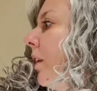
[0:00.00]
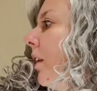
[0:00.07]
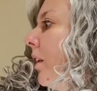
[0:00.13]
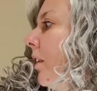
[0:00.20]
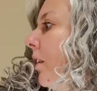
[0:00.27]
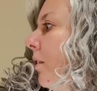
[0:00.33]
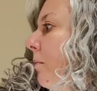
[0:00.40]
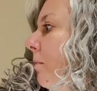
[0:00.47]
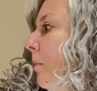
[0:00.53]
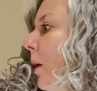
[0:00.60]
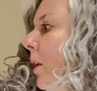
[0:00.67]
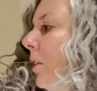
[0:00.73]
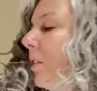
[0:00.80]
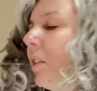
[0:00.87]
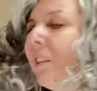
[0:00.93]
an
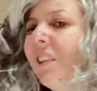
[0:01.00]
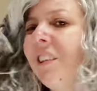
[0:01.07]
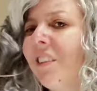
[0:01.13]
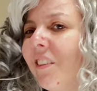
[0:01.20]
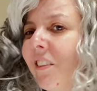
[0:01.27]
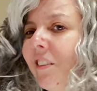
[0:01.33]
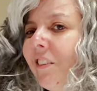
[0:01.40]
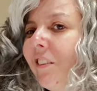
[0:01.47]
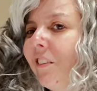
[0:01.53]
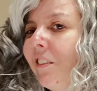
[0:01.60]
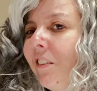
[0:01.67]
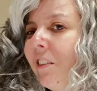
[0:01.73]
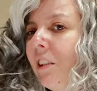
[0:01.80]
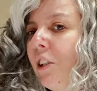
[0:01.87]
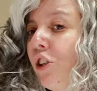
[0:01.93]
unboxing.
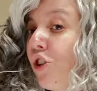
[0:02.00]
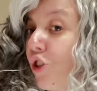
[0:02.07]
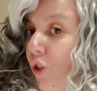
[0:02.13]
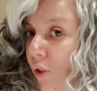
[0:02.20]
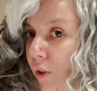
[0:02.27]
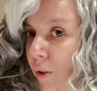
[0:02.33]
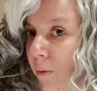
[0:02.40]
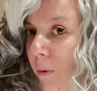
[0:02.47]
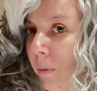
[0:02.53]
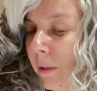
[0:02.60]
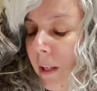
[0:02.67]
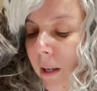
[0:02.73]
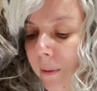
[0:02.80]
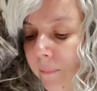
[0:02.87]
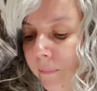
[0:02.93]
Show you what we
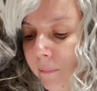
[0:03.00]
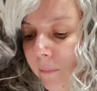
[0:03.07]
got.